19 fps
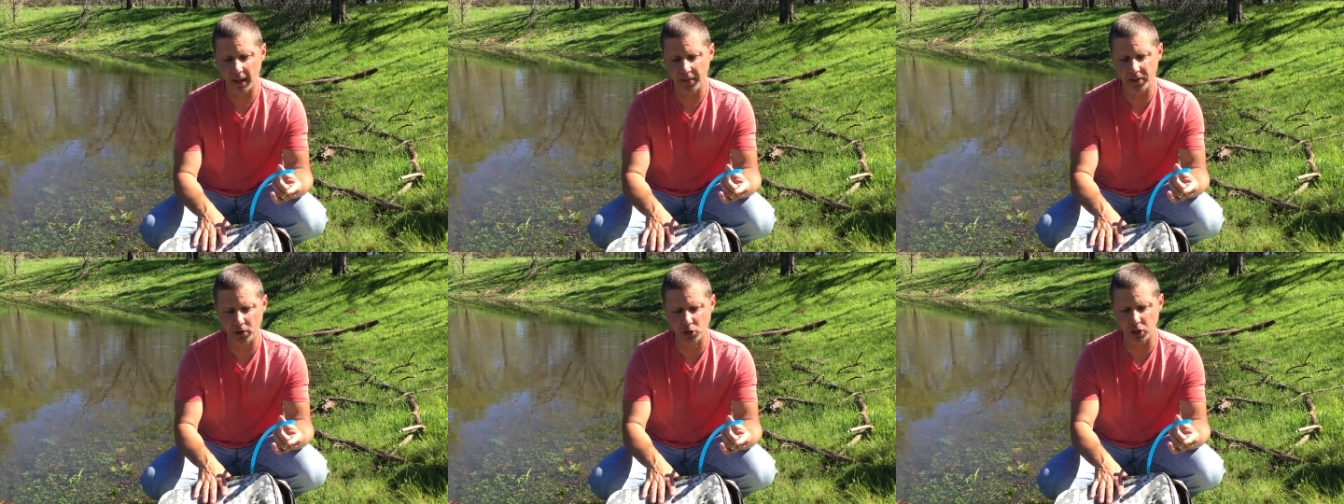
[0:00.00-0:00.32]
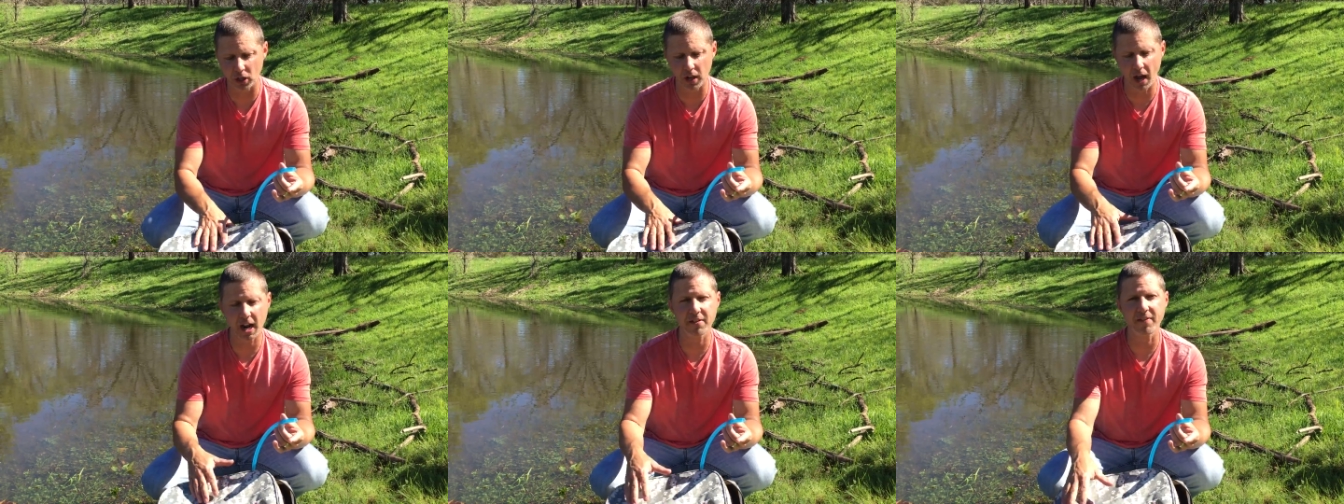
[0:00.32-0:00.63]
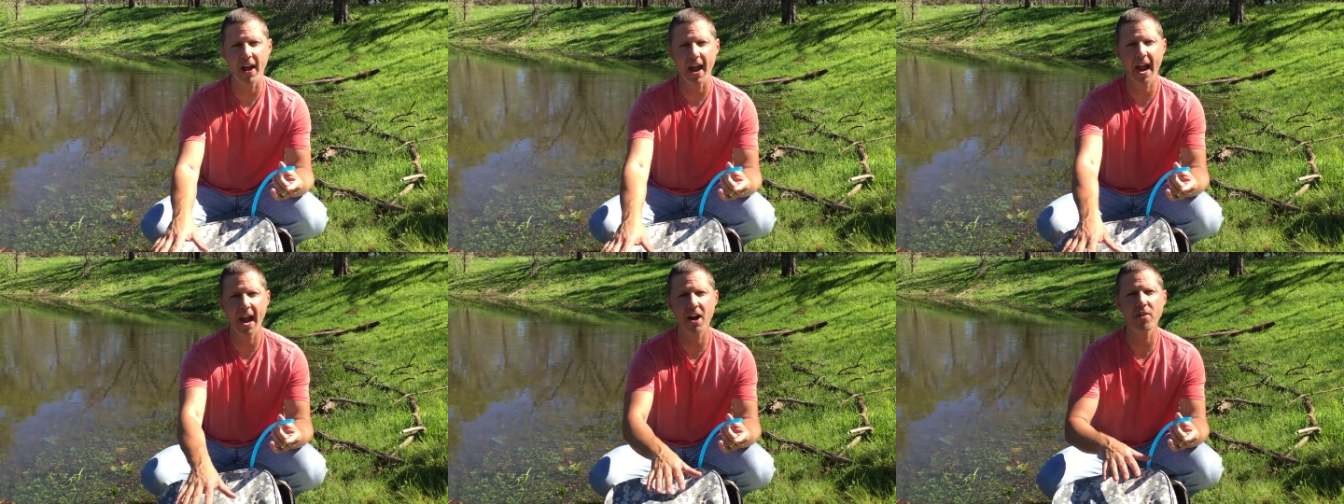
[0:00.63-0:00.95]
there's a lot
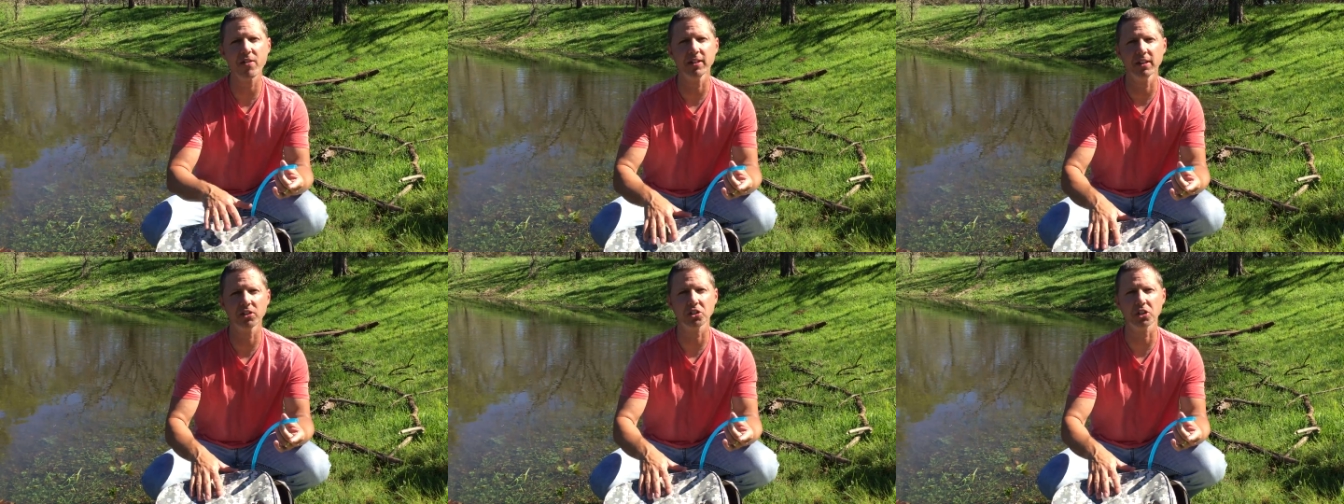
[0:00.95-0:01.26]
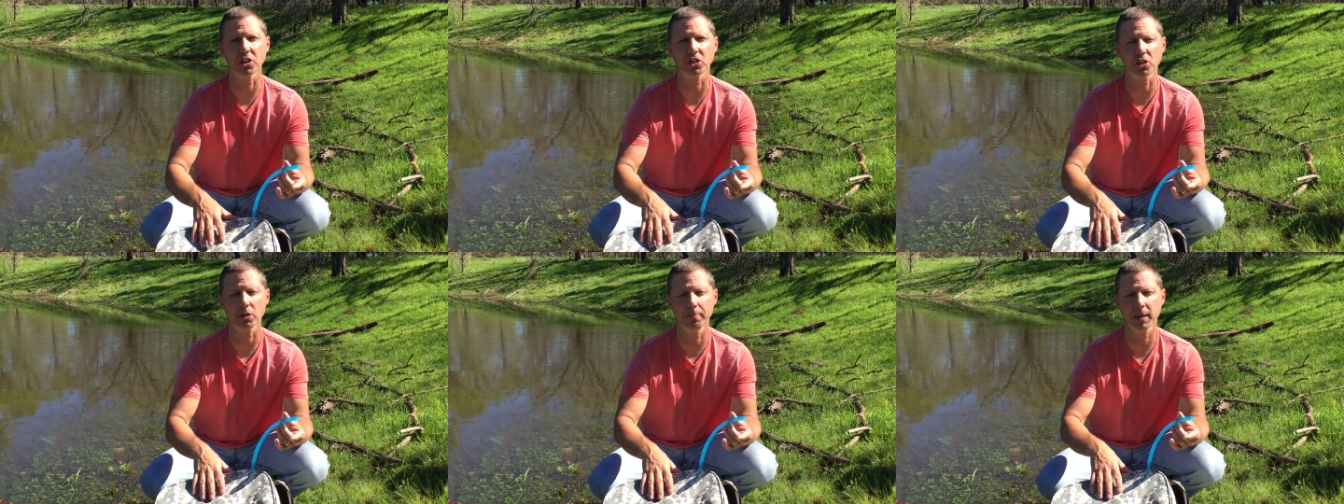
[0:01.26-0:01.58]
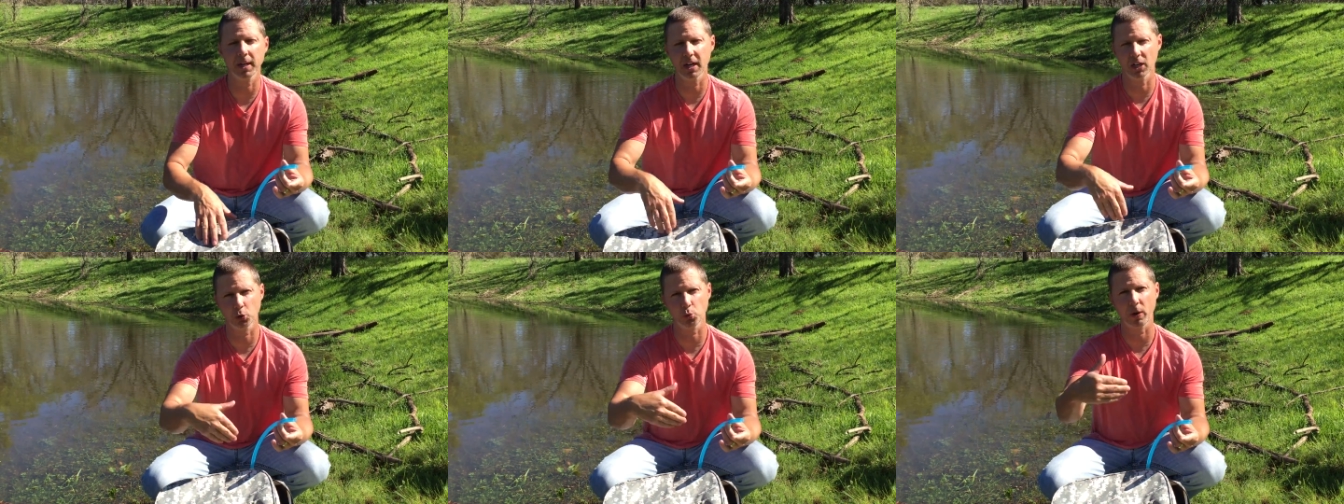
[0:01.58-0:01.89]
of air in the system
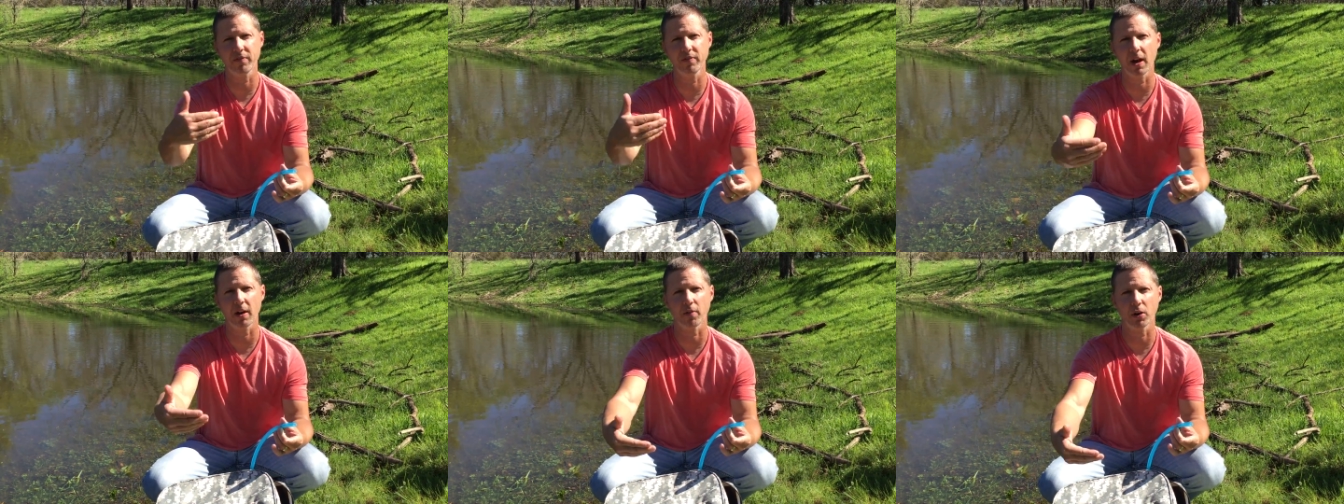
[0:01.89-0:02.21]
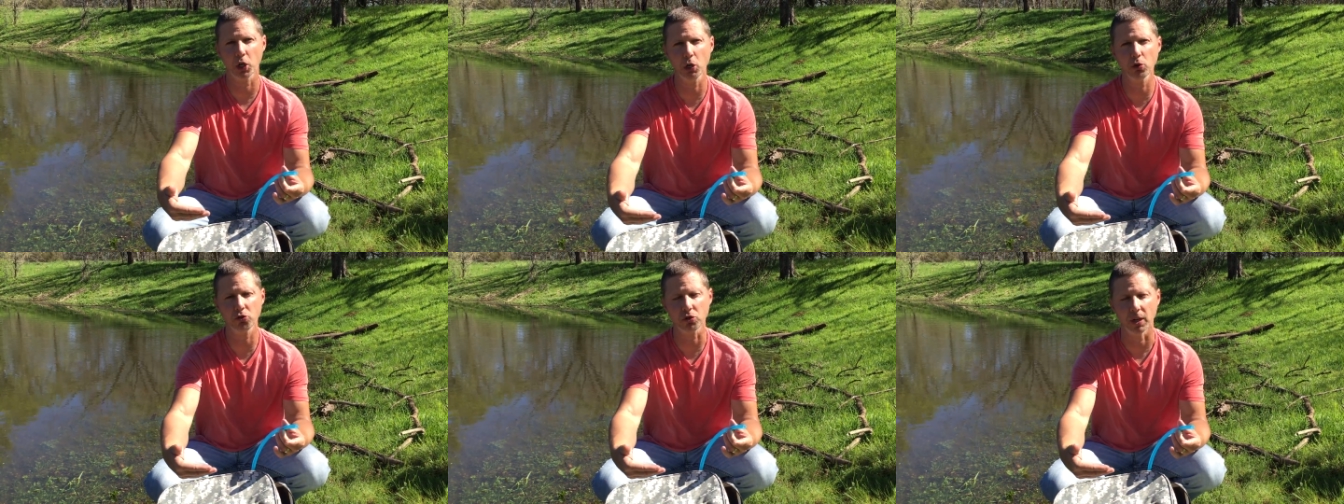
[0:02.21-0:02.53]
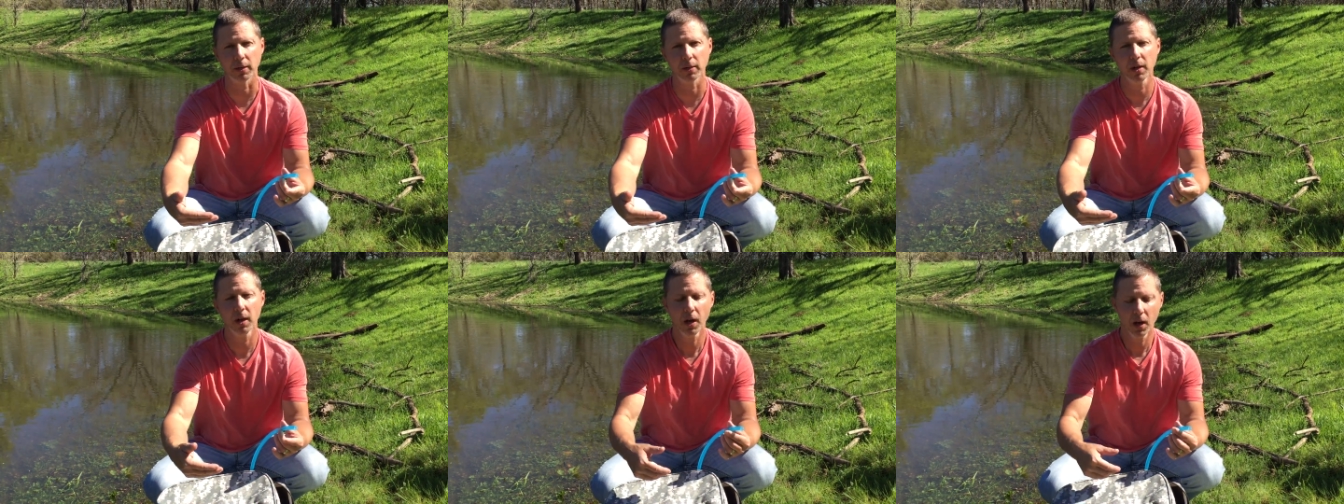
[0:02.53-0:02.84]
because we've never used
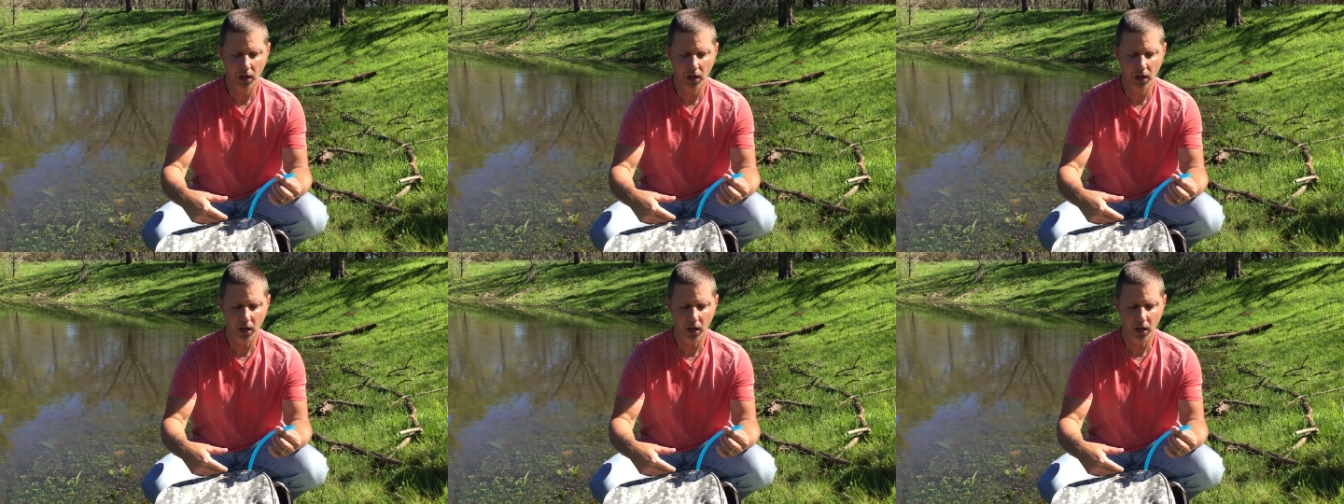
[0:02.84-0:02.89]
it.